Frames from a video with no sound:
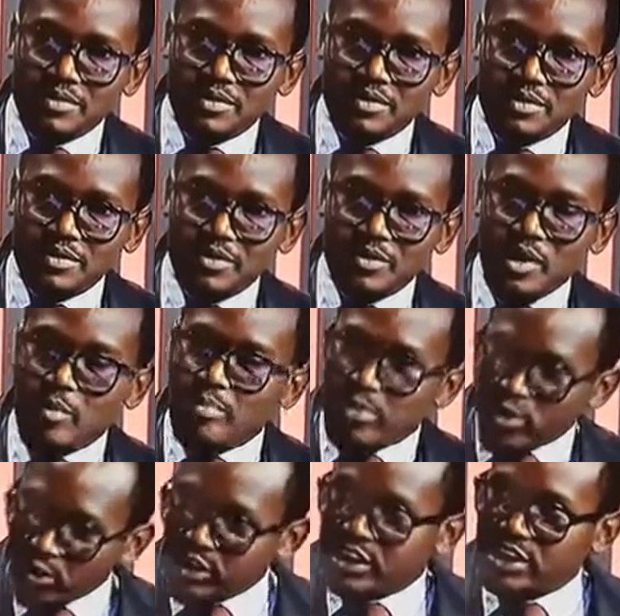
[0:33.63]

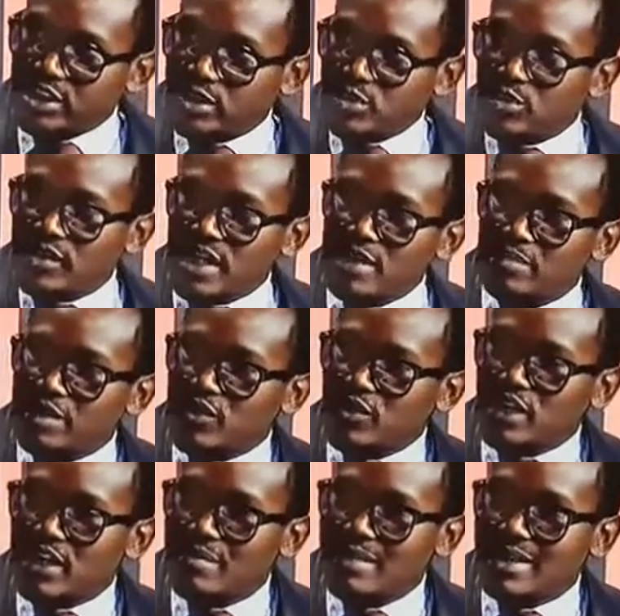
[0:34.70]
approach to that particular
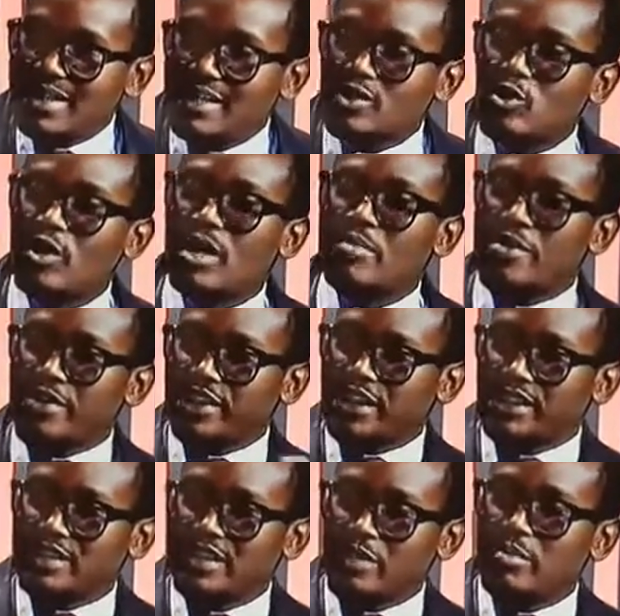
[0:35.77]
matter is collaboration,
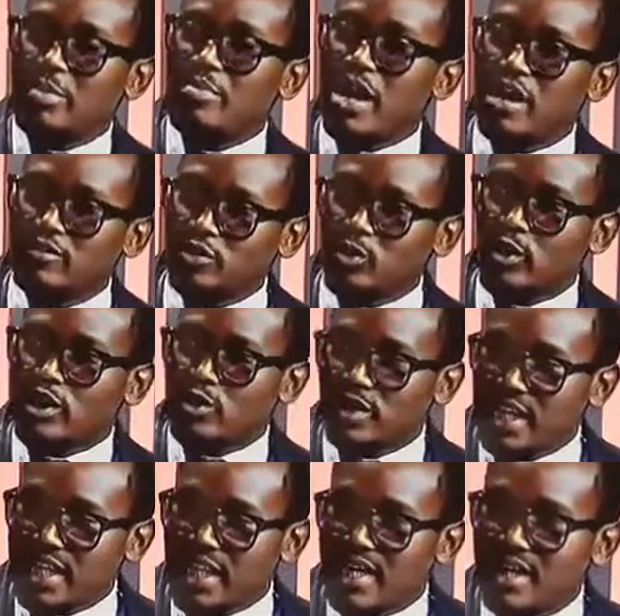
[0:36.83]
that people have to work together.
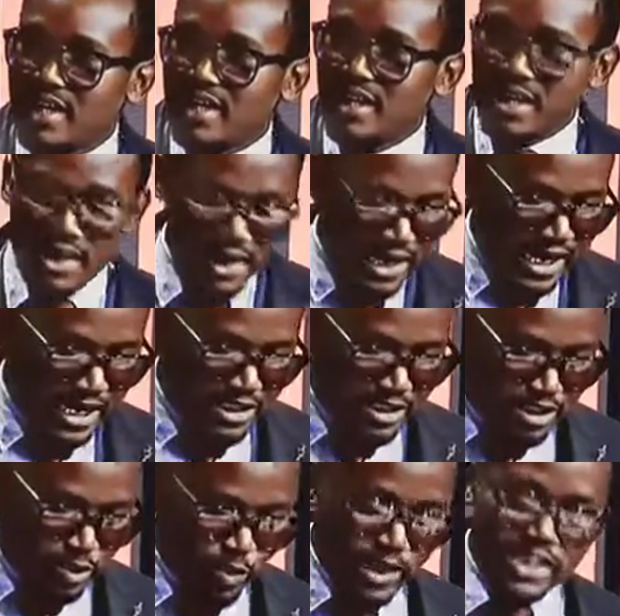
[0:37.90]
And
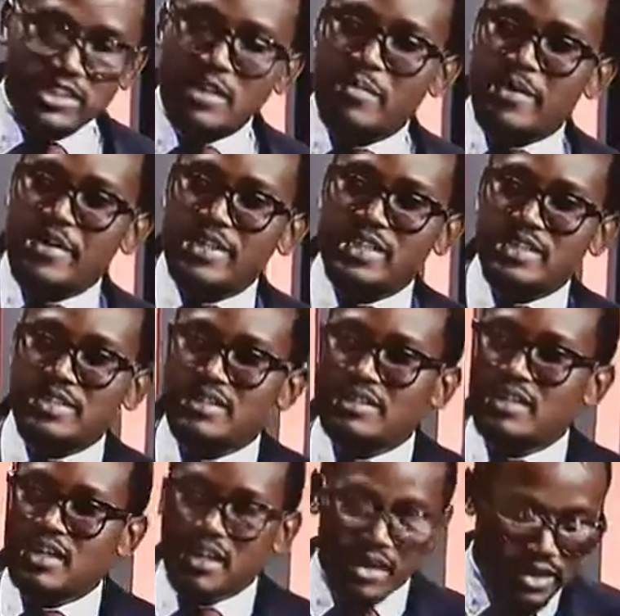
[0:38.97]
what separates
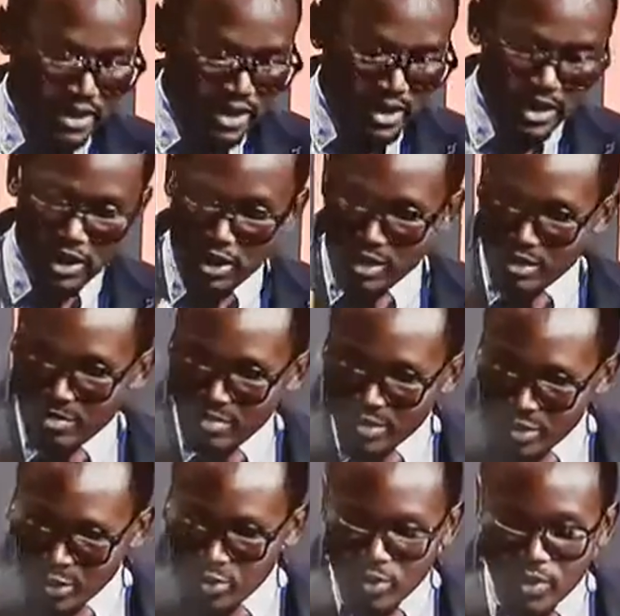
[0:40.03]

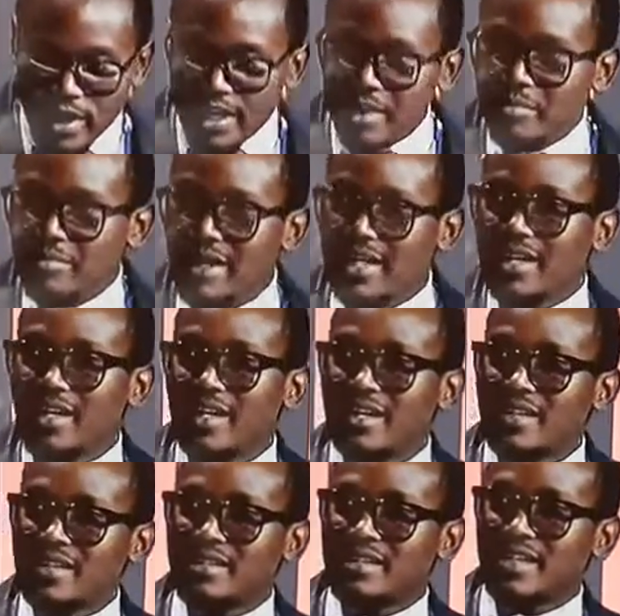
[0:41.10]
you and me
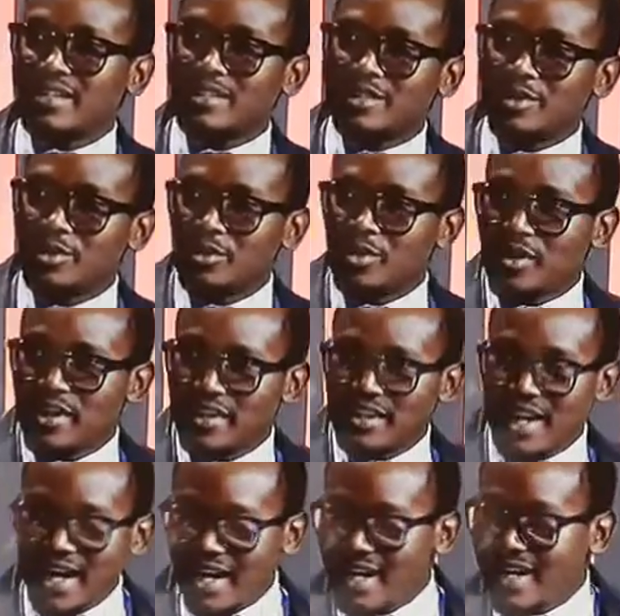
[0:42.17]
is that you are the
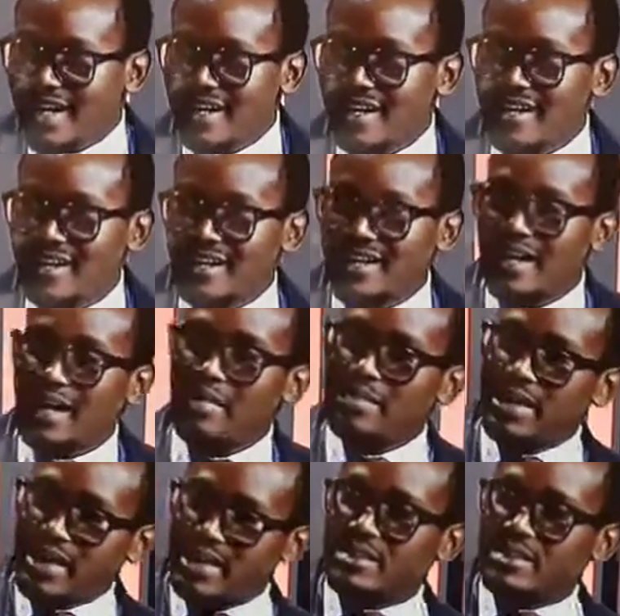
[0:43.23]
anchor, I'm the guest.